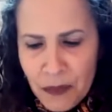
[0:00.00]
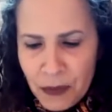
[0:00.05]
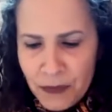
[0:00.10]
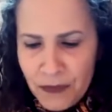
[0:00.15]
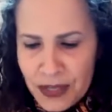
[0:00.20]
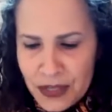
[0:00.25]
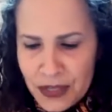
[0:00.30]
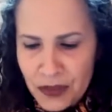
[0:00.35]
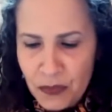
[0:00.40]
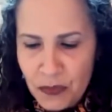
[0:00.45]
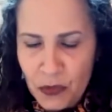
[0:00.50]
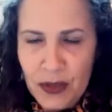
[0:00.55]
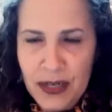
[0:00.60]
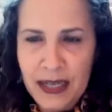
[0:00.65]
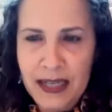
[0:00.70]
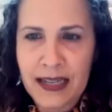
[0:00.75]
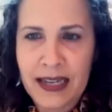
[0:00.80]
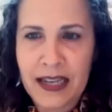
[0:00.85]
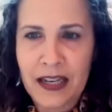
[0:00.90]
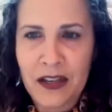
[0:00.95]
Professor
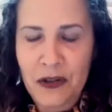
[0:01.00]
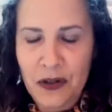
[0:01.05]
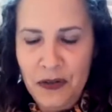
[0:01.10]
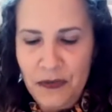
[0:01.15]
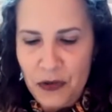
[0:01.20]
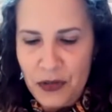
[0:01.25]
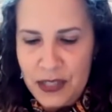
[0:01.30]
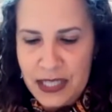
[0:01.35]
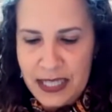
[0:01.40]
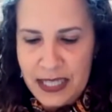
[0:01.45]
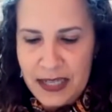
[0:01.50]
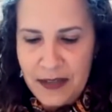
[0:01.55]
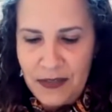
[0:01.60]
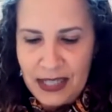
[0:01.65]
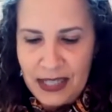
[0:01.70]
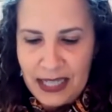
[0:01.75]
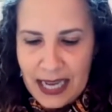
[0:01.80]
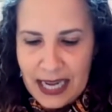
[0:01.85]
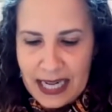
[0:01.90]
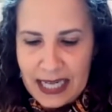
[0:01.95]
Morgan at University of
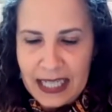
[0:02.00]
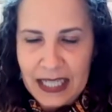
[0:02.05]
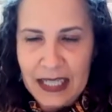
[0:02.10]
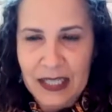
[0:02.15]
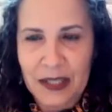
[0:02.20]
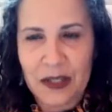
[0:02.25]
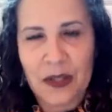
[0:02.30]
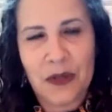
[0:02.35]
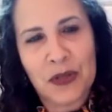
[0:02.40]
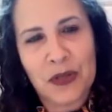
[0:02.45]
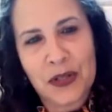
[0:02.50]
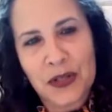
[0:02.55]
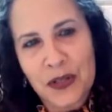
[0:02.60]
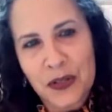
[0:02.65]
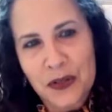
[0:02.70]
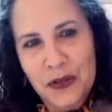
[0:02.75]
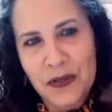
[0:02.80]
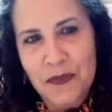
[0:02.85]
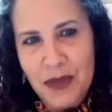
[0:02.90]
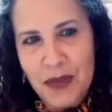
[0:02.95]
Connecticut, who will
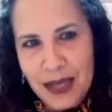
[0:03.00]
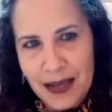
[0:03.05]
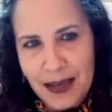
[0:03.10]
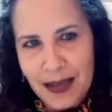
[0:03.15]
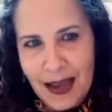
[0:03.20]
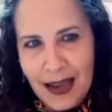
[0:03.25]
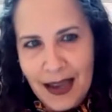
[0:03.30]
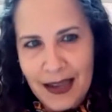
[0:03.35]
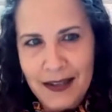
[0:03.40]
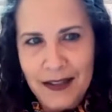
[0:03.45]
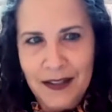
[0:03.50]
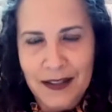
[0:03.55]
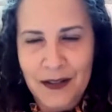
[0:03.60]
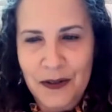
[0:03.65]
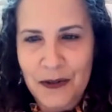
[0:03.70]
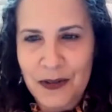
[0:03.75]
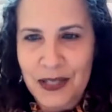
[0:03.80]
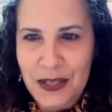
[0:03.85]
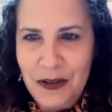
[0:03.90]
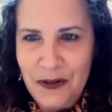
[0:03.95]
soon be at
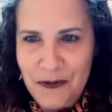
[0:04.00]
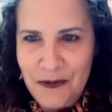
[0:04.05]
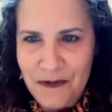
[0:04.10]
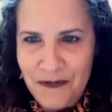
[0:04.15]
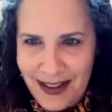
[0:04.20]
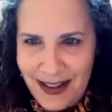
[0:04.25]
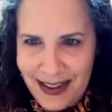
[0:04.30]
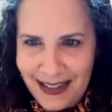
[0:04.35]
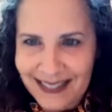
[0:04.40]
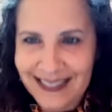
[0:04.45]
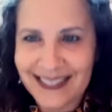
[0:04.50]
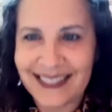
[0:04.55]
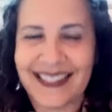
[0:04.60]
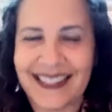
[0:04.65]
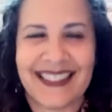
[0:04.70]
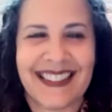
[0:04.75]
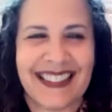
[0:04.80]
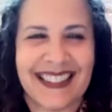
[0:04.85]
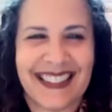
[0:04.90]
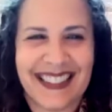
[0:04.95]
UC Irvine.
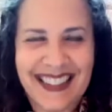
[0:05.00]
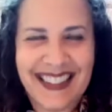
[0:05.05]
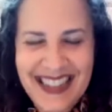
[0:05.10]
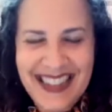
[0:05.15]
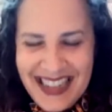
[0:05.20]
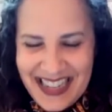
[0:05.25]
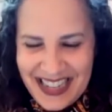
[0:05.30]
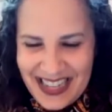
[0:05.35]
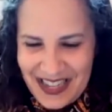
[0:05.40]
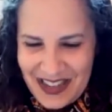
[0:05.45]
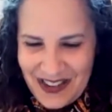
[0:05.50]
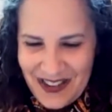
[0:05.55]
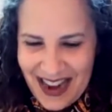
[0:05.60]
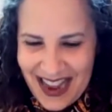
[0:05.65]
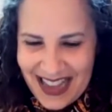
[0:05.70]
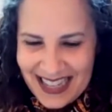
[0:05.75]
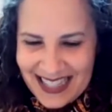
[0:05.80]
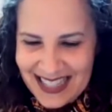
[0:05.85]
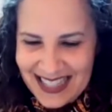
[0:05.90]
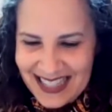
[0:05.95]

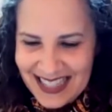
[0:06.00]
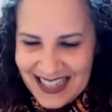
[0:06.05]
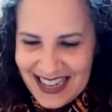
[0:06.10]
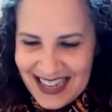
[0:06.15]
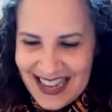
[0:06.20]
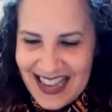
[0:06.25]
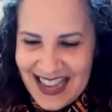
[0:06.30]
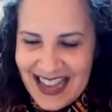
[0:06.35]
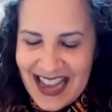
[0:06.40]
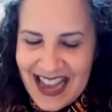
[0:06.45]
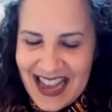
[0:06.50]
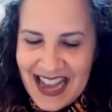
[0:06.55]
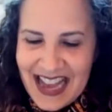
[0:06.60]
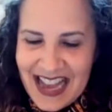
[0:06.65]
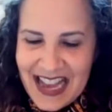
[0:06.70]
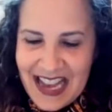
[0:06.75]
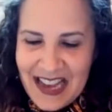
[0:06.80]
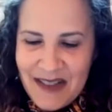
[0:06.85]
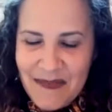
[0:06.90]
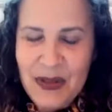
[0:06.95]
Congrats.
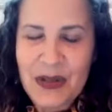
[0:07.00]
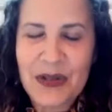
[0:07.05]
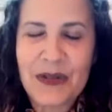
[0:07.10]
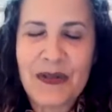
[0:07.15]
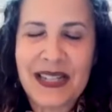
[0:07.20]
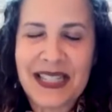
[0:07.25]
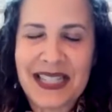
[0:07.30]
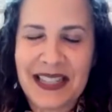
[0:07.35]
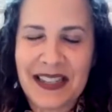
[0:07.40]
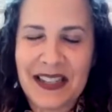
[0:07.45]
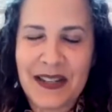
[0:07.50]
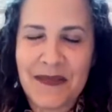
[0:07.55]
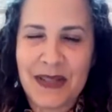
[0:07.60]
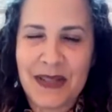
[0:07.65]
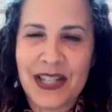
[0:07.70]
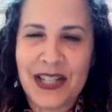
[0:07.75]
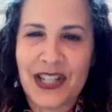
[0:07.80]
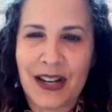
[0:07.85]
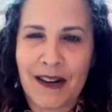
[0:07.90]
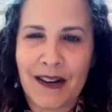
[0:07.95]
Who is going to
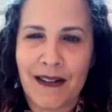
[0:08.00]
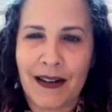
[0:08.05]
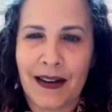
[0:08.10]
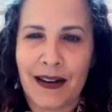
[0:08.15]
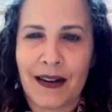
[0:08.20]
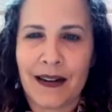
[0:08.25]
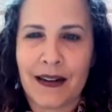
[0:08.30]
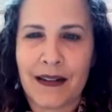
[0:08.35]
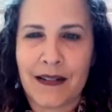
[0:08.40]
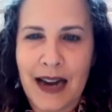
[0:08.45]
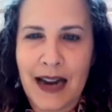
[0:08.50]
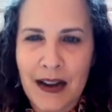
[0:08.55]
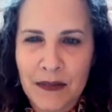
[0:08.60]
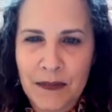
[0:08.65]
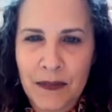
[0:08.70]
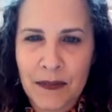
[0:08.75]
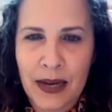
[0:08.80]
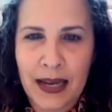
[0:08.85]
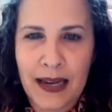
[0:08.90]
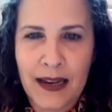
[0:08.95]
be sharing her
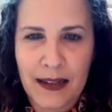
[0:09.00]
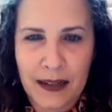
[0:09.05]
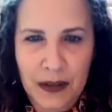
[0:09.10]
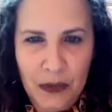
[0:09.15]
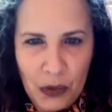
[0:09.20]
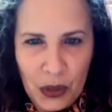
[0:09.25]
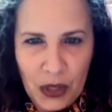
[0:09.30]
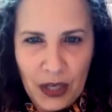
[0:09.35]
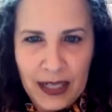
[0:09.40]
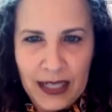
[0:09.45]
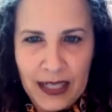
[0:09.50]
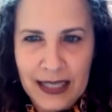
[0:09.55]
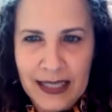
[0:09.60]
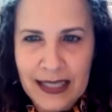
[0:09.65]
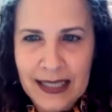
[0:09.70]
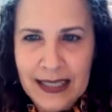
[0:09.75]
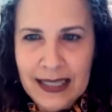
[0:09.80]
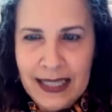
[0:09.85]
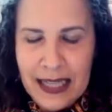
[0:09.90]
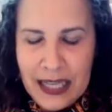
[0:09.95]
groundbreaking work
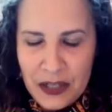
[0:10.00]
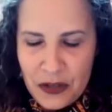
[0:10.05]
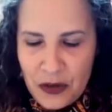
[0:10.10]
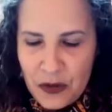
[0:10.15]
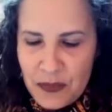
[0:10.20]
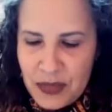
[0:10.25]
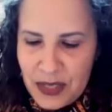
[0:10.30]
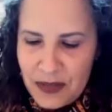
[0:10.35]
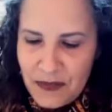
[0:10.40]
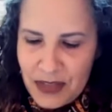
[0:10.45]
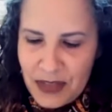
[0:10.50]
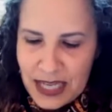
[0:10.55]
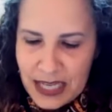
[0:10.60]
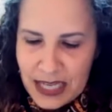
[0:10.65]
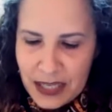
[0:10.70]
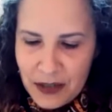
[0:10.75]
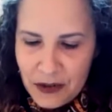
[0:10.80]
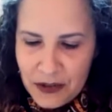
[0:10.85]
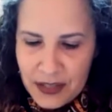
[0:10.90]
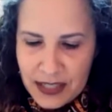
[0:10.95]
in terms of
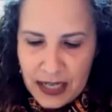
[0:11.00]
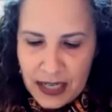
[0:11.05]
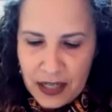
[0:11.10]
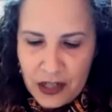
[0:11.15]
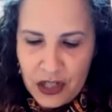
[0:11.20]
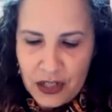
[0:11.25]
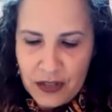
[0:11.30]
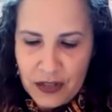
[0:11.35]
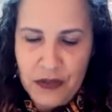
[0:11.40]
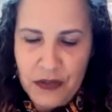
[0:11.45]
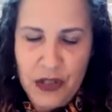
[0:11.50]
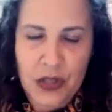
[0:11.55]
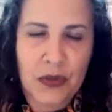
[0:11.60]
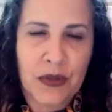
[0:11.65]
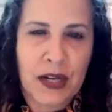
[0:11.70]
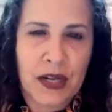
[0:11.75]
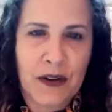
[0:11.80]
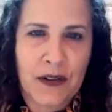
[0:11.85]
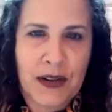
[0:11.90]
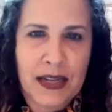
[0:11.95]
the intersection of
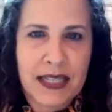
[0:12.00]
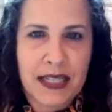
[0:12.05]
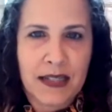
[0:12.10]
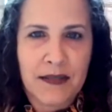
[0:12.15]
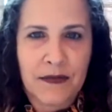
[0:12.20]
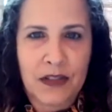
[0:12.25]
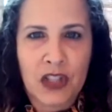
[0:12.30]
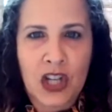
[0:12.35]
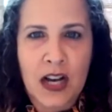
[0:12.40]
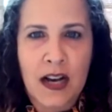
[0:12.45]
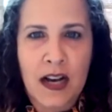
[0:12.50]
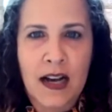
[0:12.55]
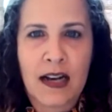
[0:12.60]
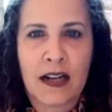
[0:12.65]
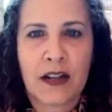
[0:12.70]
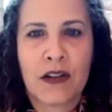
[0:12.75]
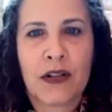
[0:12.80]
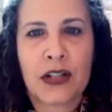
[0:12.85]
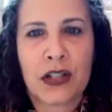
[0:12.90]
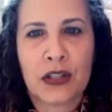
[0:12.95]
two areas of
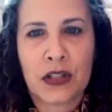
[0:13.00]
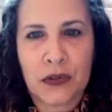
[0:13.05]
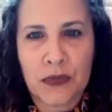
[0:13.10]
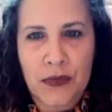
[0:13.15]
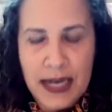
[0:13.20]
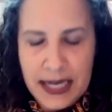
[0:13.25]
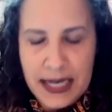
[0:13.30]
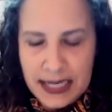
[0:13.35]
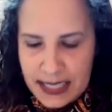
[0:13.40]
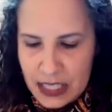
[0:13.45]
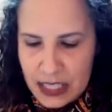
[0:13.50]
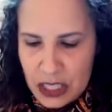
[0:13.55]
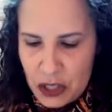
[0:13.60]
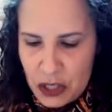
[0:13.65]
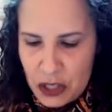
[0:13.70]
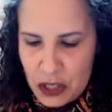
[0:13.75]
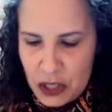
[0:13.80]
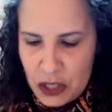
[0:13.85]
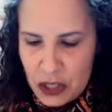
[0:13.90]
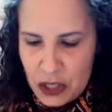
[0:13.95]
law, critical race
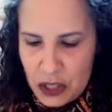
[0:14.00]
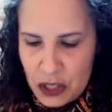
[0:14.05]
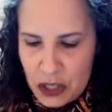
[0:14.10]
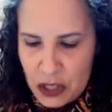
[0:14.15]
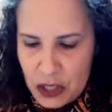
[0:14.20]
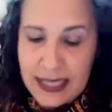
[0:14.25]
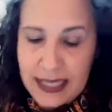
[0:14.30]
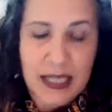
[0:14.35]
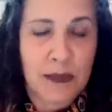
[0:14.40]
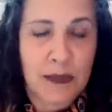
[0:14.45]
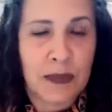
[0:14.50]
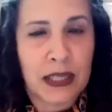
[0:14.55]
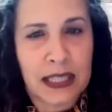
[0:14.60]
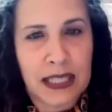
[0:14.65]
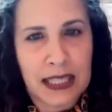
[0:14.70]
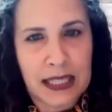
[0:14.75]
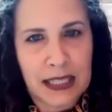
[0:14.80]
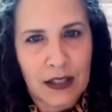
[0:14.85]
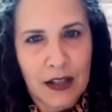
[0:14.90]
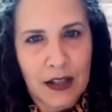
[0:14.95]
theory and
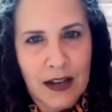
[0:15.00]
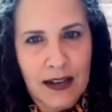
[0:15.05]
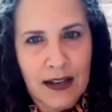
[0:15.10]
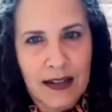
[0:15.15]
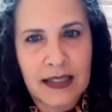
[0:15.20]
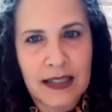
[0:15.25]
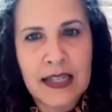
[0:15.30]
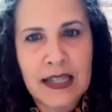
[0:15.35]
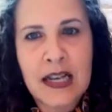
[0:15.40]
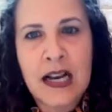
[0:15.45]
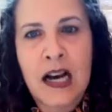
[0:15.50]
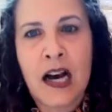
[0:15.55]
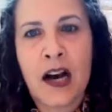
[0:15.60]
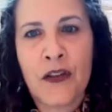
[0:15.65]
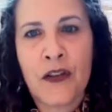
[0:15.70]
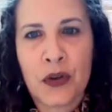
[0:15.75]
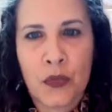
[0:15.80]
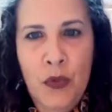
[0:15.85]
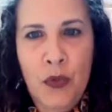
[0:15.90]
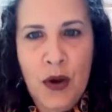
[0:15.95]
disability law,
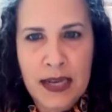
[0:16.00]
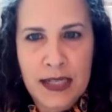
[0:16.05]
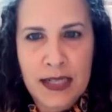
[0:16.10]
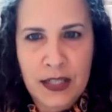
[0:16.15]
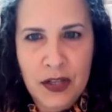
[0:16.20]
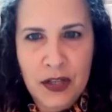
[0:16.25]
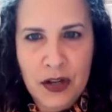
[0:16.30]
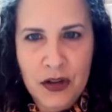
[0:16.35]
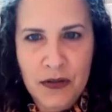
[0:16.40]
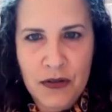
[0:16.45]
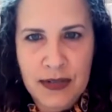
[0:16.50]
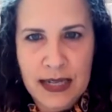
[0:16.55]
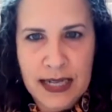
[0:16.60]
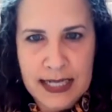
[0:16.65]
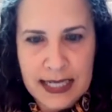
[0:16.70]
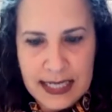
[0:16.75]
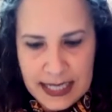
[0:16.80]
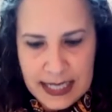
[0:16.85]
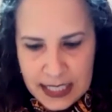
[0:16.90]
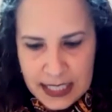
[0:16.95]
otherwise known
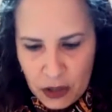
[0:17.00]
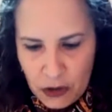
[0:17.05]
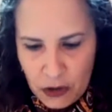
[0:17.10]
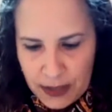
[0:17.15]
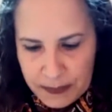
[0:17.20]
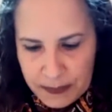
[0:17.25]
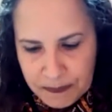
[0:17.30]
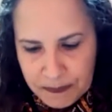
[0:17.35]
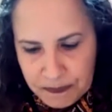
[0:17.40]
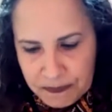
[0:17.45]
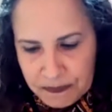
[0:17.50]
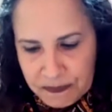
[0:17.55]
as Discrete.